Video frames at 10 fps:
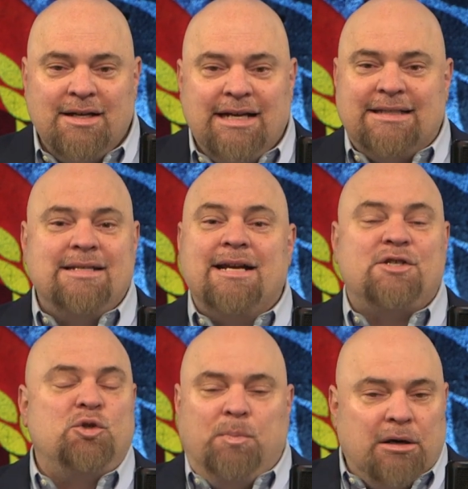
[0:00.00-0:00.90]
It's not a
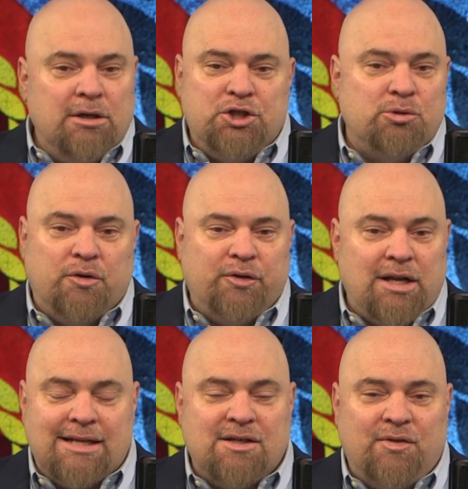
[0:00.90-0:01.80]
spiritual
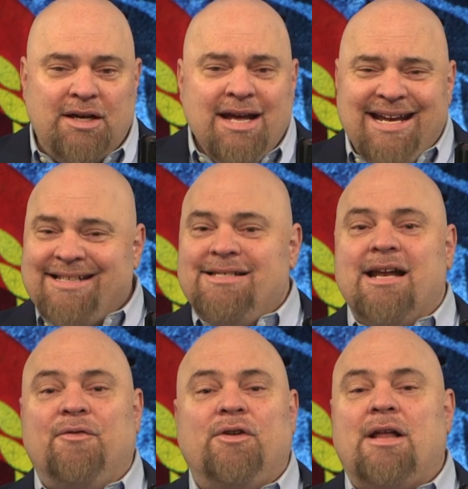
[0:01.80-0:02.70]
philosophy. It's
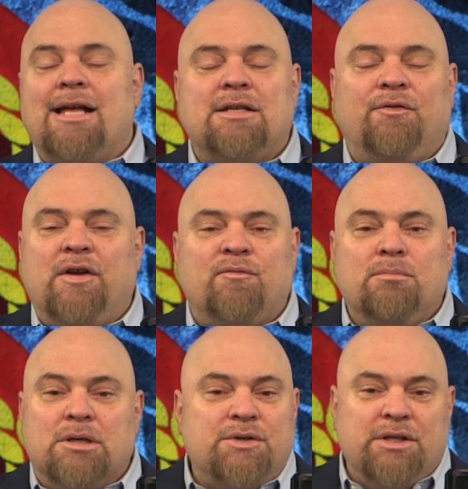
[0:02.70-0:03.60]
not a philosophy of
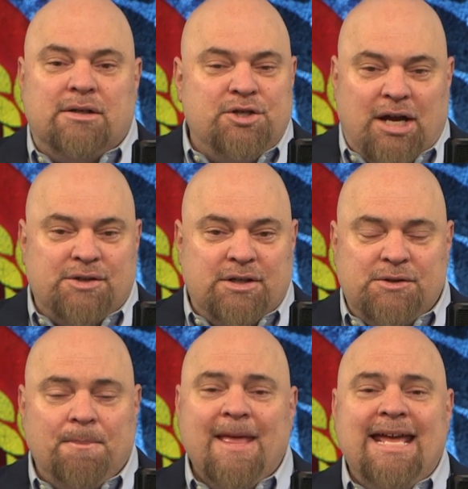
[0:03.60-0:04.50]
mercy or justice.